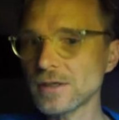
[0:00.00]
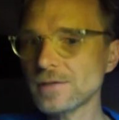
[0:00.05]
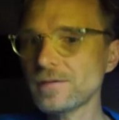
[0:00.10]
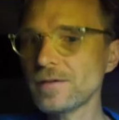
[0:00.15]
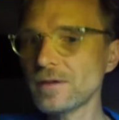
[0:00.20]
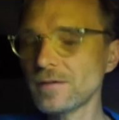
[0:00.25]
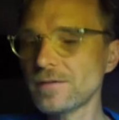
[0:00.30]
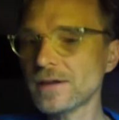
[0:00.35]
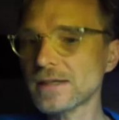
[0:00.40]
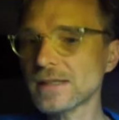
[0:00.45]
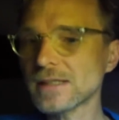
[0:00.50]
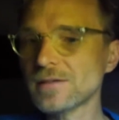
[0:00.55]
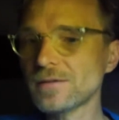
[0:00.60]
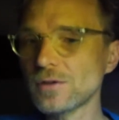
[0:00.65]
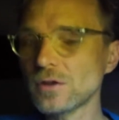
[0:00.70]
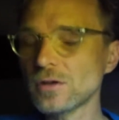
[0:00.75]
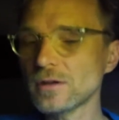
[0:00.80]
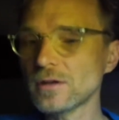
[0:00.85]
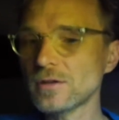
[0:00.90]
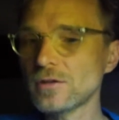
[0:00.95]
film
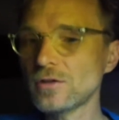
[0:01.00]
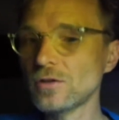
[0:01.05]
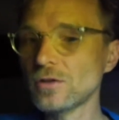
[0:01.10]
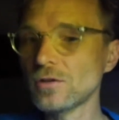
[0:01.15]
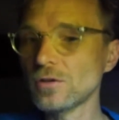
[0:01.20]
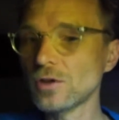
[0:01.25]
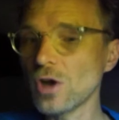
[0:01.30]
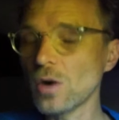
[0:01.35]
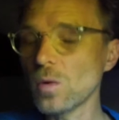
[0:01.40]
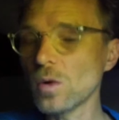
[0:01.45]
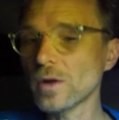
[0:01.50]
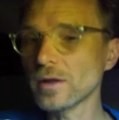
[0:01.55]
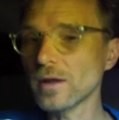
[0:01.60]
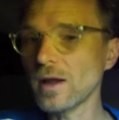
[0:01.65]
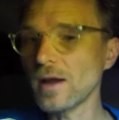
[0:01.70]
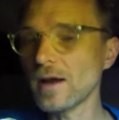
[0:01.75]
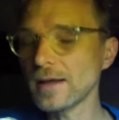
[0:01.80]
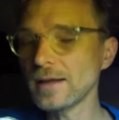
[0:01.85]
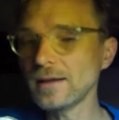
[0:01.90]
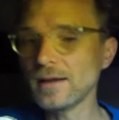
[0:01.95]
festival to go
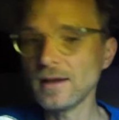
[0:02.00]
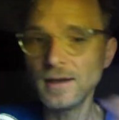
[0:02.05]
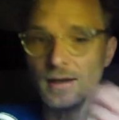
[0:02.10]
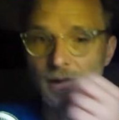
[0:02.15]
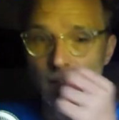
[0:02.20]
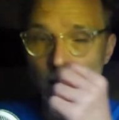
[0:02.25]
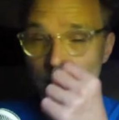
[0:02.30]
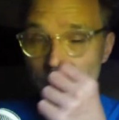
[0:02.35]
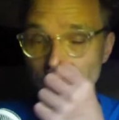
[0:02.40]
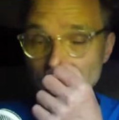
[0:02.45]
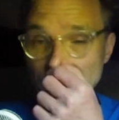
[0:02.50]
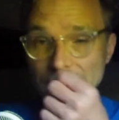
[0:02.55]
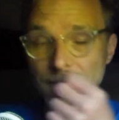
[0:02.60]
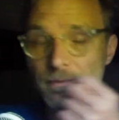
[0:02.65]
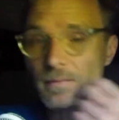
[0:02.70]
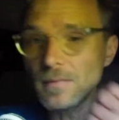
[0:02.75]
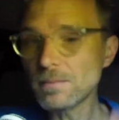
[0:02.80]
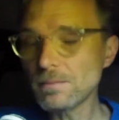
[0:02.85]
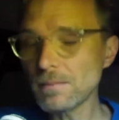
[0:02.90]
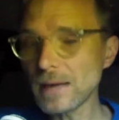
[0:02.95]
online, when
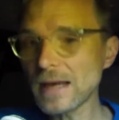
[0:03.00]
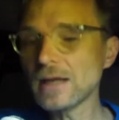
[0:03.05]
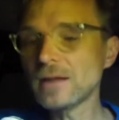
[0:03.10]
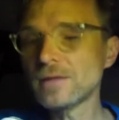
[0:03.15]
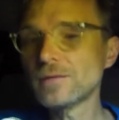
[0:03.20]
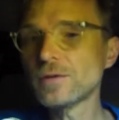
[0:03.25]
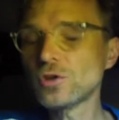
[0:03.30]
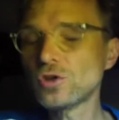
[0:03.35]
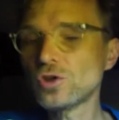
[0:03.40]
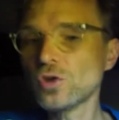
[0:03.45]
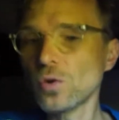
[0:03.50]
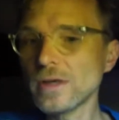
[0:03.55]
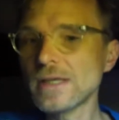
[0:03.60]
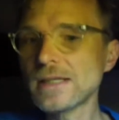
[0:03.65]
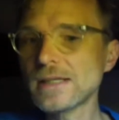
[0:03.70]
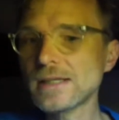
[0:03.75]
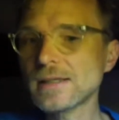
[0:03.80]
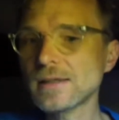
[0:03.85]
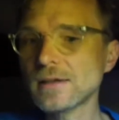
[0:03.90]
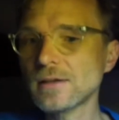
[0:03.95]
they made the
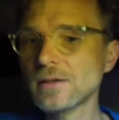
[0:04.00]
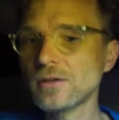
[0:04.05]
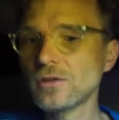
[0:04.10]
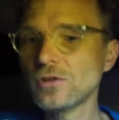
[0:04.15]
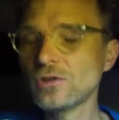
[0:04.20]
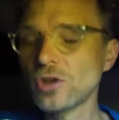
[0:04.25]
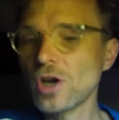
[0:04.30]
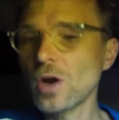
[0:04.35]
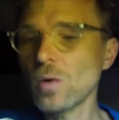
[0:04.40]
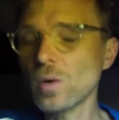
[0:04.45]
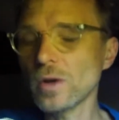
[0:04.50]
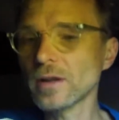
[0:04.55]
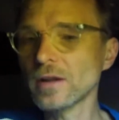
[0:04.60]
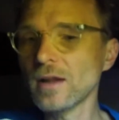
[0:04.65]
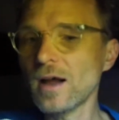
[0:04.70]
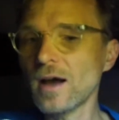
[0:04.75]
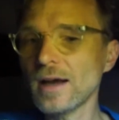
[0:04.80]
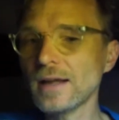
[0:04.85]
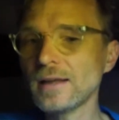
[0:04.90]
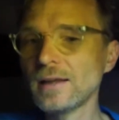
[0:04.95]
choice to go
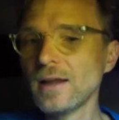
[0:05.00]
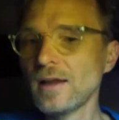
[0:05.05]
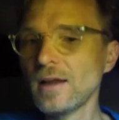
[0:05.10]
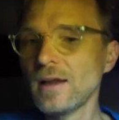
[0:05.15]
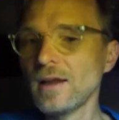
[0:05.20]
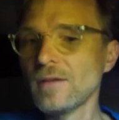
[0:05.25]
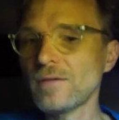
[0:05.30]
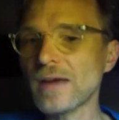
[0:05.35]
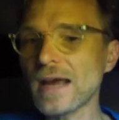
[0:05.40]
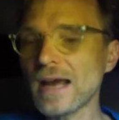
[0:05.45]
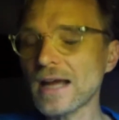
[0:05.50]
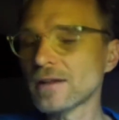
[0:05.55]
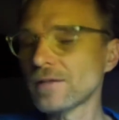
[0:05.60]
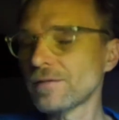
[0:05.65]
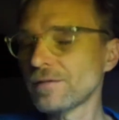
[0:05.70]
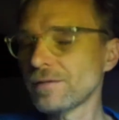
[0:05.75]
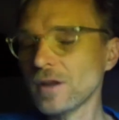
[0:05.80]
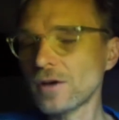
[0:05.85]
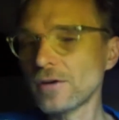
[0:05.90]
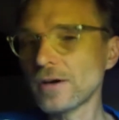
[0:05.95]
online, they had a
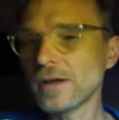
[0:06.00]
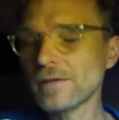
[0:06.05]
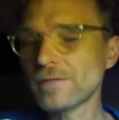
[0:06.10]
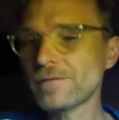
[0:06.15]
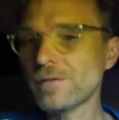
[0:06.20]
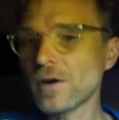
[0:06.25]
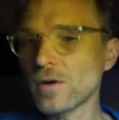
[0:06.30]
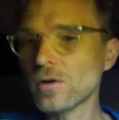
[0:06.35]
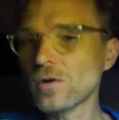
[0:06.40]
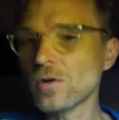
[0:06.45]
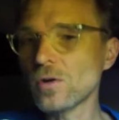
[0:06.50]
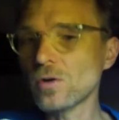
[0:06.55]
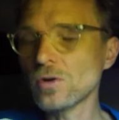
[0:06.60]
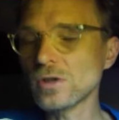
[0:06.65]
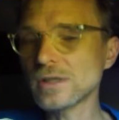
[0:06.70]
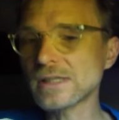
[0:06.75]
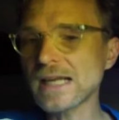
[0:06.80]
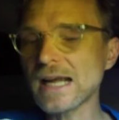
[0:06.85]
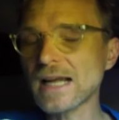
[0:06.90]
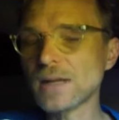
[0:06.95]
flurry of phone
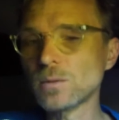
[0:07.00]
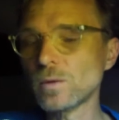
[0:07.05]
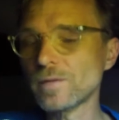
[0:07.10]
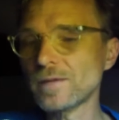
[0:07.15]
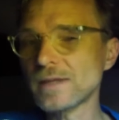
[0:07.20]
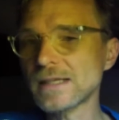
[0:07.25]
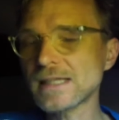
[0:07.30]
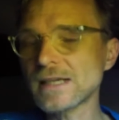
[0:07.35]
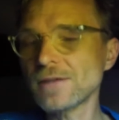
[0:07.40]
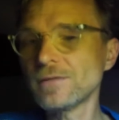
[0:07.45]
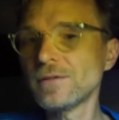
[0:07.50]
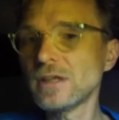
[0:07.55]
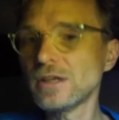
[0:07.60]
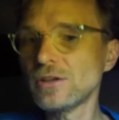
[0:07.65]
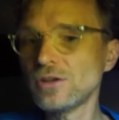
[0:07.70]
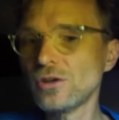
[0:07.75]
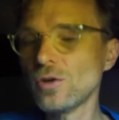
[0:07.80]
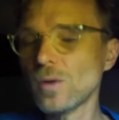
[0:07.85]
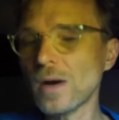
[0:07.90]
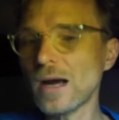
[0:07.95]
calls, and within
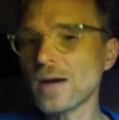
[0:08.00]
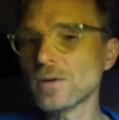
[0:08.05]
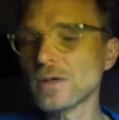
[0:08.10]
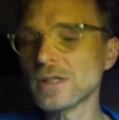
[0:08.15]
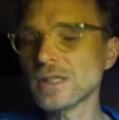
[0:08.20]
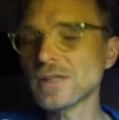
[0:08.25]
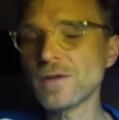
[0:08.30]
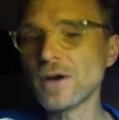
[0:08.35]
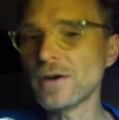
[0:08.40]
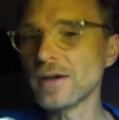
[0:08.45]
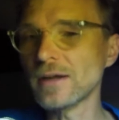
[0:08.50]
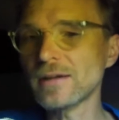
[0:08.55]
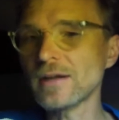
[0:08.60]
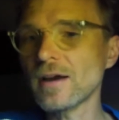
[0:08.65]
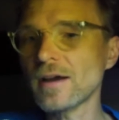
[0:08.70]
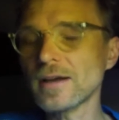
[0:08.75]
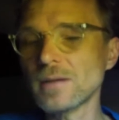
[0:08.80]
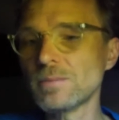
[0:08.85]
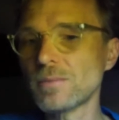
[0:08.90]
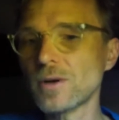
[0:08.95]
72 hours, their
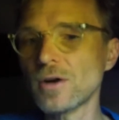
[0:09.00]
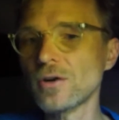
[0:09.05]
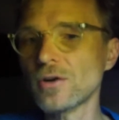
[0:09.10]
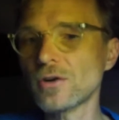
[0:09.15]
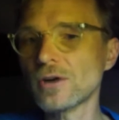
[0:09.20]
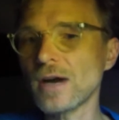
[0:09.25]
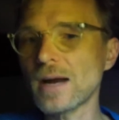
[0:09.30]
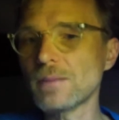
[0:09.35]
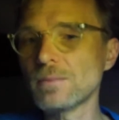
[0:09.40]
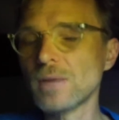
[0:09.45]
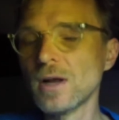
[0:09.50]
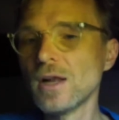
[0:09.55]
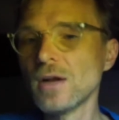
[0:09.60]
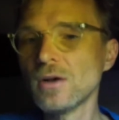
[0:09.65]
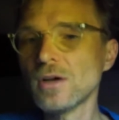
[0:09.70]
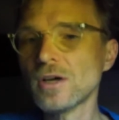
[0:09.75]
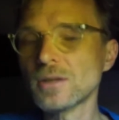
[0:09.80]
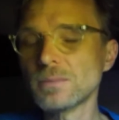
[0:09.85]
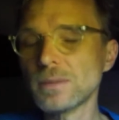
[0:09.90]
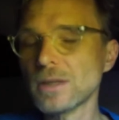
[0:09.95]
entire program
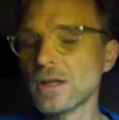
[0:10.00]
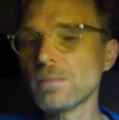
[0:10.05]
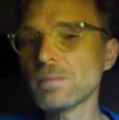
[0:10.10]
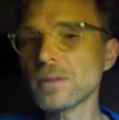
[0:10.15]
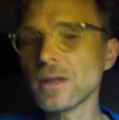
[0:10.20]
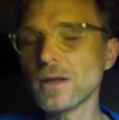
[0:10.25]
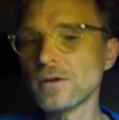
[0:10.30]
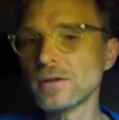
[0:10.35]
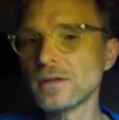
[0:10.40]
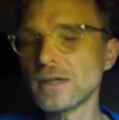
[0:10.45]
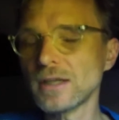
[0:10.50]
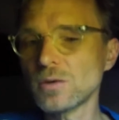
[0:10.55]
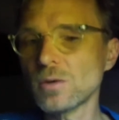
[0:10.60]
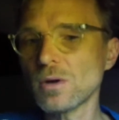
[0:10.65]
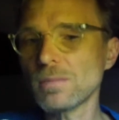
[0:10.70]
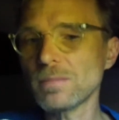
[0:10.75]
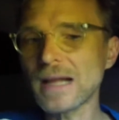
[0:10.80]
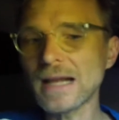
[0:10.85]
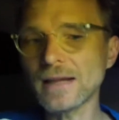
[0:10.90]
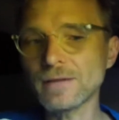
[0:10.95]
had been uploaded to
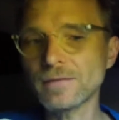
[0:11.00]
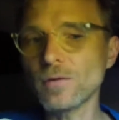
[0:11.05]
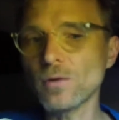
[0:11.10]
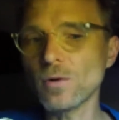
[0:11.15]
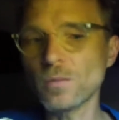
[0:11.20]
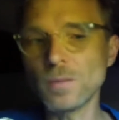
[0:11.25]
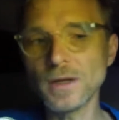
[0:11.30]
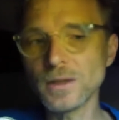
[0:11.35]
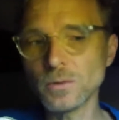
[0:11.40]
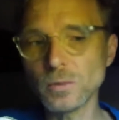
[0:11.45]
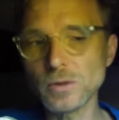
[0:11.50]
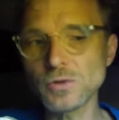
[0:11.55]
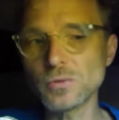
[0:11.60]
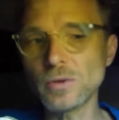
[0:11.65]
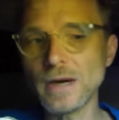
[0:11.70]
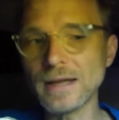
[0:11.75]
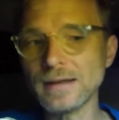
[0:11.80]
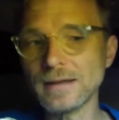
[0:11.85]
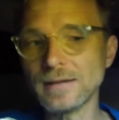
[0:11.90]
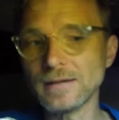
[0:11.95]
a platform and was
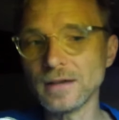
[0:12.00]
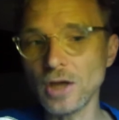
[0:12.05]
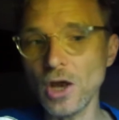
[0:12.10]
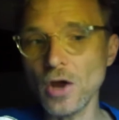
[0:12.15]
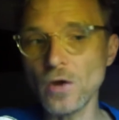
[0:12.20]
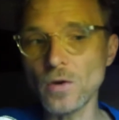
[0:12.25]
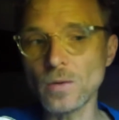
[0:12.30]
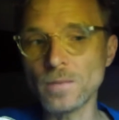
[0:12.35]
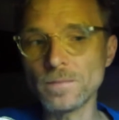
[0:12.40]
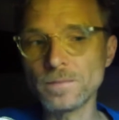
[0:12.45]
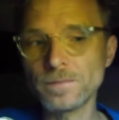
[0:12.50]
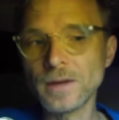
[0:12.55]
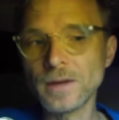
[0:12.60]
ready to go.